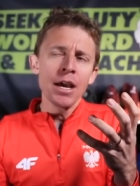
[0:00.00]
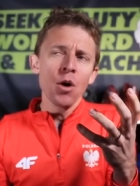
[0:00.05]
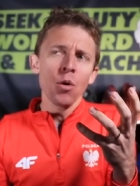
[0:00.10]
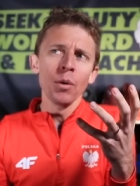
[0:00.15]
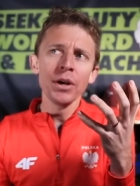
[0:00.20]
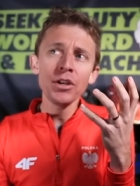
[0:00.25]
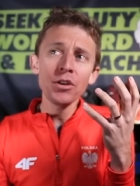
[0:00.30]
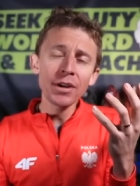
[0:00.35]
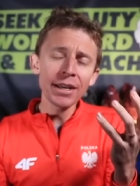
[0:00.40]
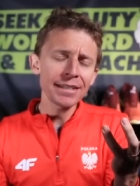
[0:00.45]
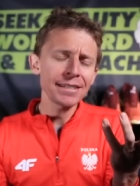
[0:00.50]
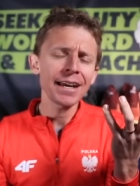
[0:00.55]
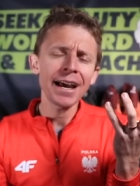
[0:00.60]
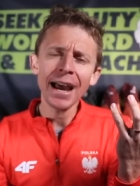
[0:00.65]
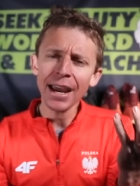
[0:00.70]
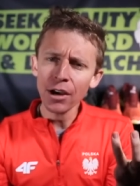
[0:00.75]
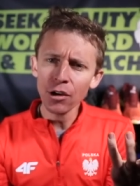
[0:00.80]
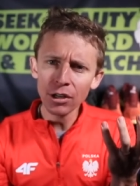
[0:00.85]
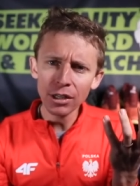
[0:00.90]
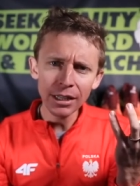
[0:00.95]
when you get
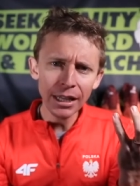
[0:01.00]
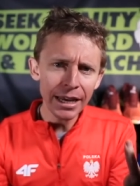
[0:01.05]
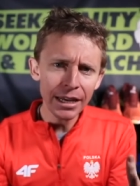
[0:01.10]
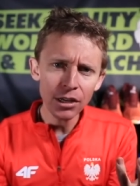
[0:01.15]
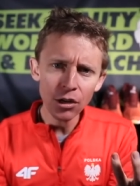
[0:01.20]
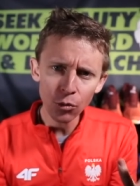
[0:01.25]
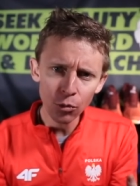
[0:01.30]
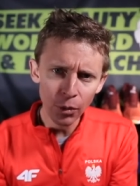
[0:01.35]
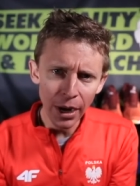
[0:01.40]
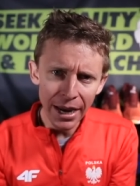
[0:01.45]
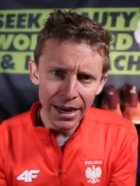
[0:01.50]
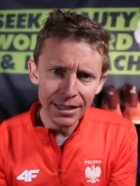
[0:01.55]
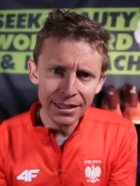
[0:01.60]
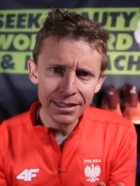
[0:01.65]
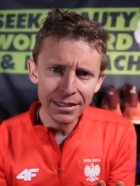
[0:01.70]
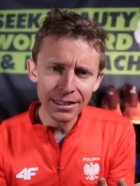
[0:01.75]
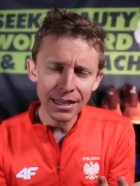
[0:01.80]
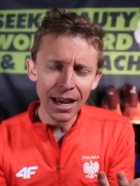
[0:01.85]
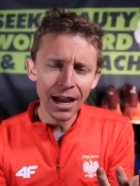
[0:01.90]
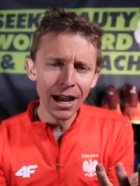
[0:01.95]
tired late in a
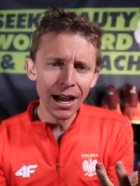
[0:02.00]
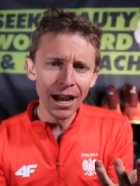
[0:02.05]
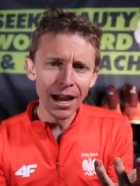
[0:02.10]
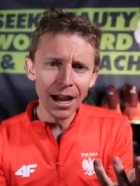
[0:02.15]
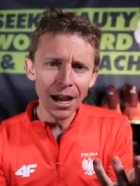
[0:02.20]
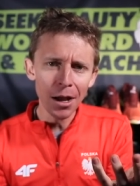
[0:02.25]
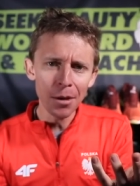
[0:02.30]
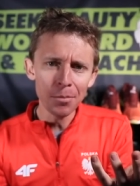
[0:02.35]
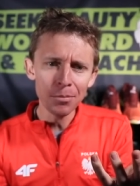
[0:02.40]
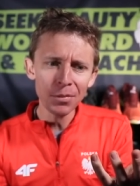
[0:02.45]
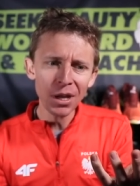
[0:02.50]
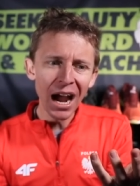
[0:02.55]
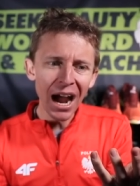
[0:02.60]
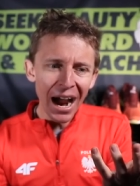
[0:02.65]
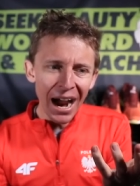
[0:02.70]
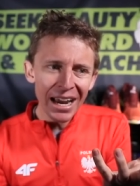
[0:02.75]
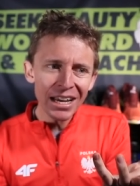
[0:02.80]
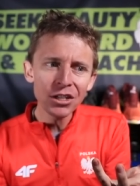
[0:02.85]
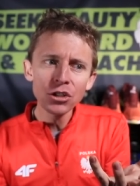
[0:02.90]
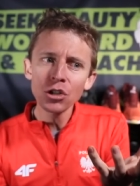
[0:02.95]
race, um,
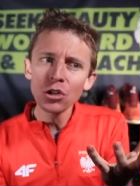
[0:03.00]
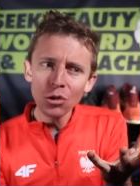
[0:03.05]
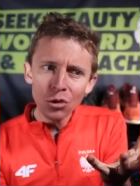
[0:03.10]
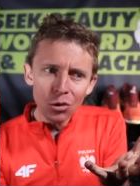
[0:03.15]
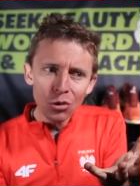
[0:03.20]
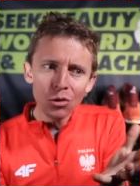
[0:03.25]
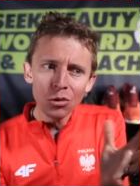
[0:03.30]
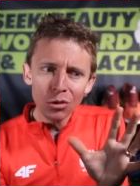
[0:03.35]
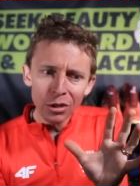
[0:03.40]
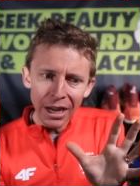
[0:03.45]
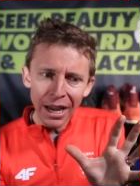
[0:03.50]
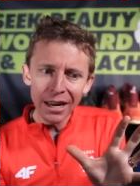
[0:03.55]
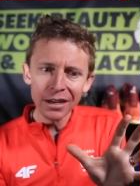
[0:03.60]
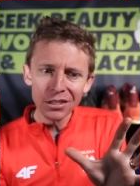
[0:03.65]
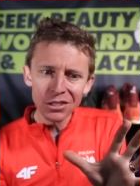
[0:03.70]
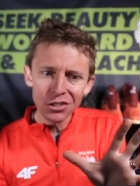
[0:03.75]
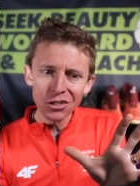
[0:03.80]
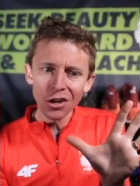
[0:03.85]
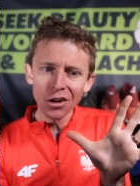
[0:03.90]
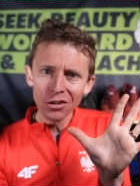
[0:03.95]
I do kind of
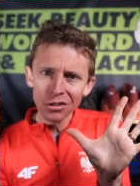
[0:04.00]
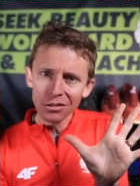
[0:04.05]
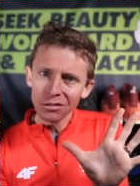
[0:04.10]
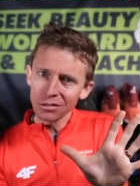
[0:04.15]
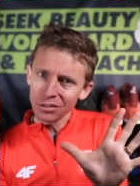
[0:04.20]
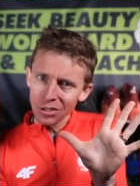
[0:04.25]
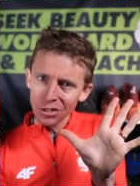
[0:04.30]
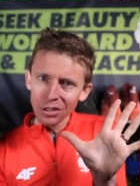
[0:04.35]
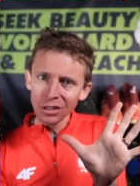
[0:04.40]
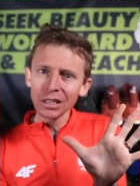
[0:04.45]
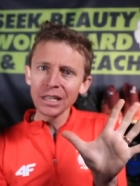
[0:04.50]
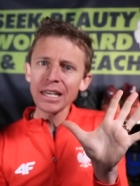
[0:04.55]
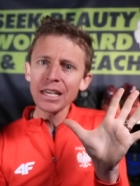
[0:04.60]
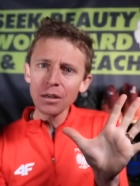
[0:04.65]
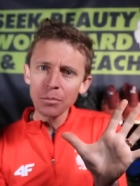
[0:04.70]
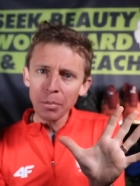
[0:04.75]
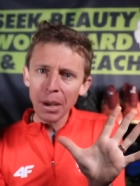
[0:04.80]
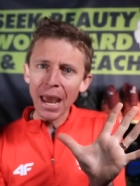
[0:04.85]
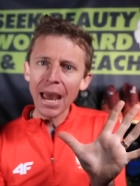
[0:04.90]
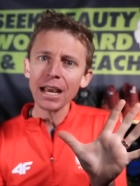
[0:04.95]
start to
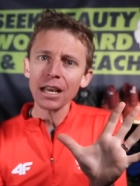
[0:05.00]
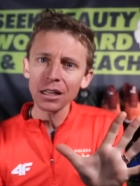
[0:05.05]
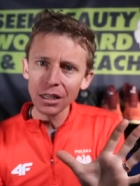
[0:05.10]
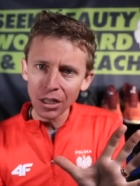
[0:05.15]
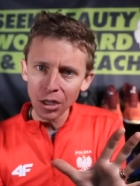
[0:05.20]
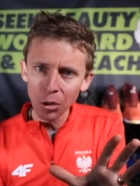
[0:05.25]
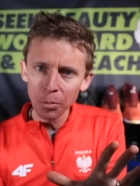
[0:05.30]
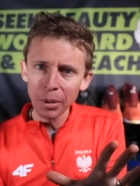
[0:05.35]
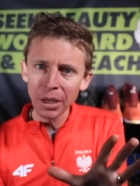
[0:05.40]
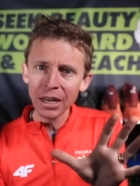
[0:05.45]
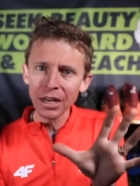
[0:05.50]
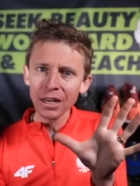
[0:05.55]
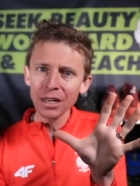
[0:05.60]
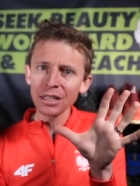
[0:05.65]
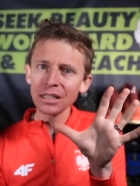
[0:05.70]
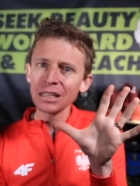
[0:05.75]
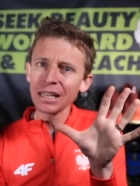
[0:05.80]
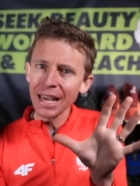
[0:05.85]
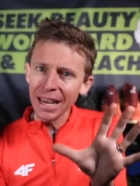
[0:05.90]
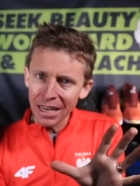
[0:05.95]
lean back a little bit
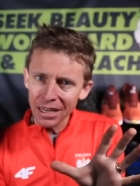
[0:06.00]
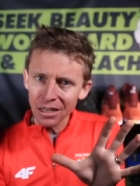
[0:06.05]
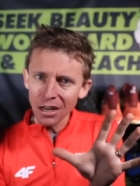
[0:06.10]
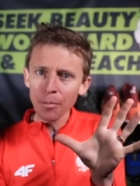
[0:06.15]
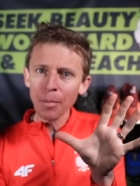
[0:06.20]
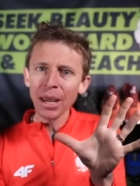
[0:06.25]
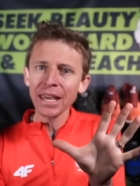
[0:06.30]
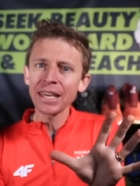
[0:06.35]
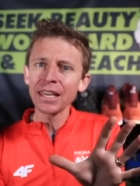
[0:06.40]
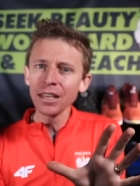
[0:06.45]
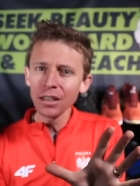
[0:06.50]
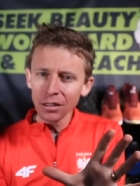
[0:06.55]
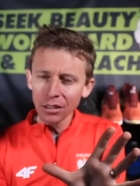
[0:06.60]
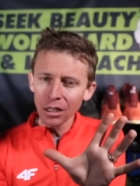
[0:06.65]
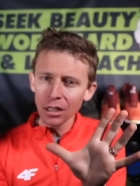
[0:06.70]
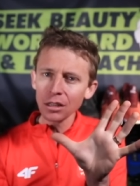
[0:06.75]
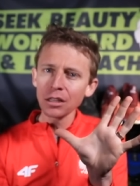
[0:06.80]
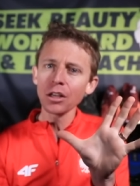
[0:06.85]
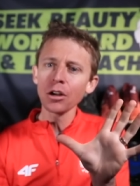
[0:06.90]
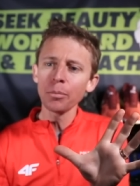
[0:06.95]
and land on my
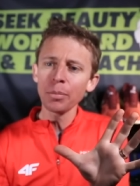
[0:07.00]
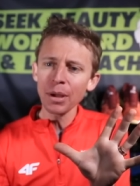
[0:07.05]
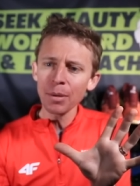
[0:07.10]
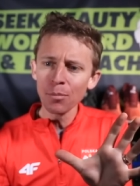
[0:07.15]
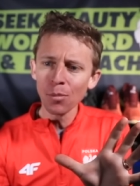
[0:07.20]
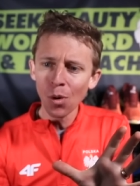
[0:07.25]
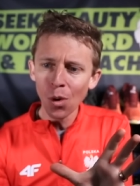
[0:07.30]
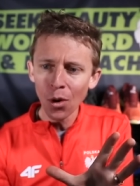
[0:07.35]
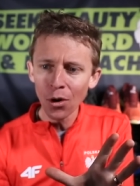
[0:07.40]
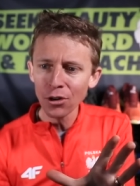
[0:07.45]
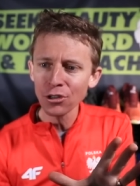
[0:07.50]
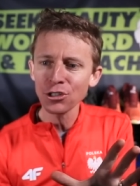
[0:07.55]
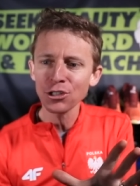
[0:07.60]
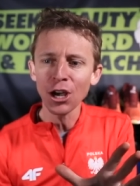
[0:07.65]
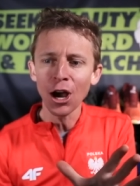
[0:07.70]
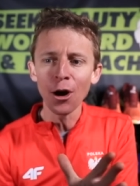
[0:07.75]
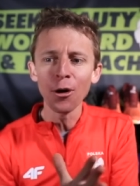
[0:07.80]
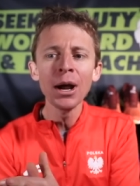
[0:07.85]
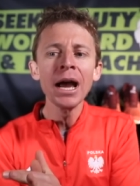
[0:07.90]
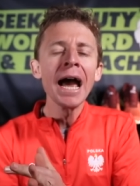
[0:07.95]
heel a little bit more.
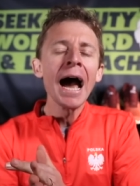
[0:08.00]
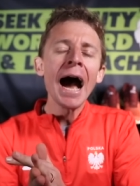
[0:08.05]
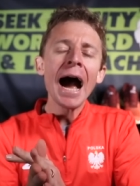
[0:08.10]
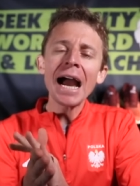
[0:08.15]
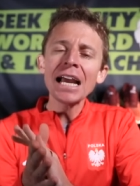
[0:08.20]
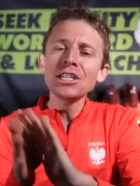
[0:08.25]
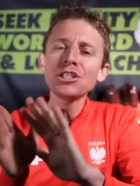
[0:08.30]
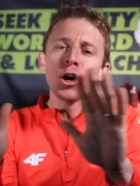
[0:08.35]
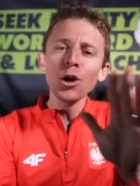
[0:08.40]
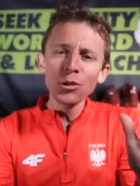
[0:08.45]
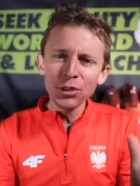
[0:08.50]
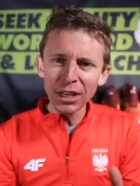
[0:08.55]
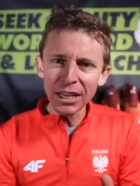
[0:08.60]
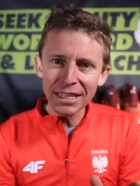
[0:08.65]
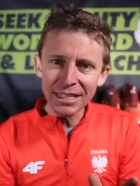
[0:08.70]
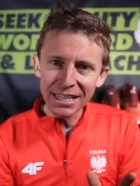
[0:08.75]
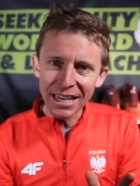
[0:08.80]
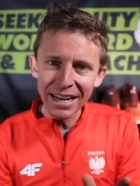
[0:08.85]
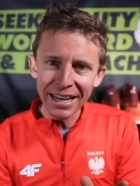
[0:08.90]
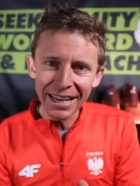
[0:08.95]
So I don't think
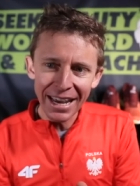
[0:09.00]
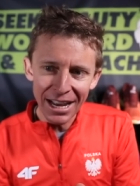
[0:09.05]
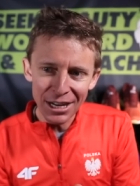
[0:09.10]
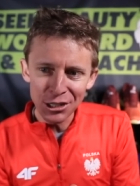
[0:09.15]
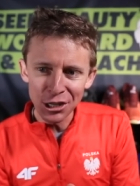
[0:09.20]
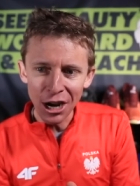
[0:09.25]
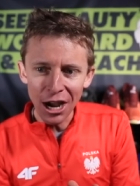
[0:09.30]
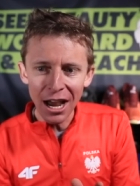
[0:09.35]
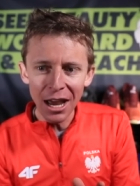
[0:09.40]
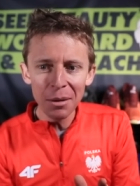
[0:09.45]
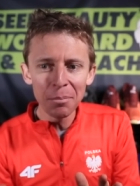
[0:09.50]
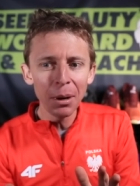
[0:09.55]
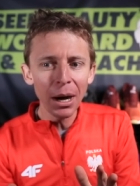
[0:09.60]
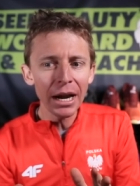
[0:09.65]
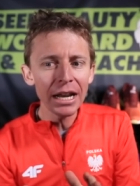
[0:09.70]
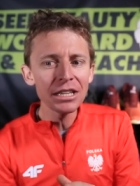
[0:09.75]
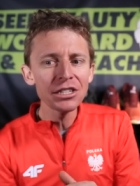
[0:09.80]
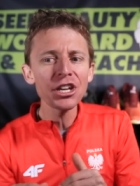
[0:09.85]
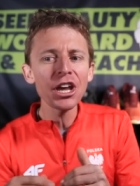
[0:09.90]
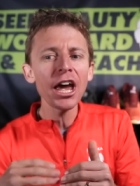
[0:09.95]
it's going to catch on, but
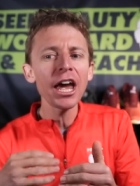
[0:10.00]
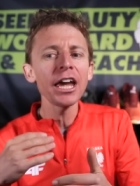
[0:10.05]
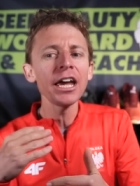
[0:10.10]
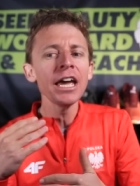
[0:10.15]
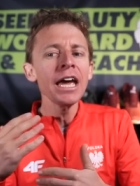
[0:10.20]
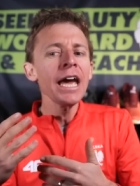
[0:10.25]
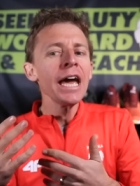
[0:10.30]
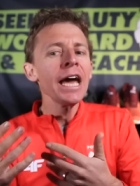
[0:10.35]
it's a,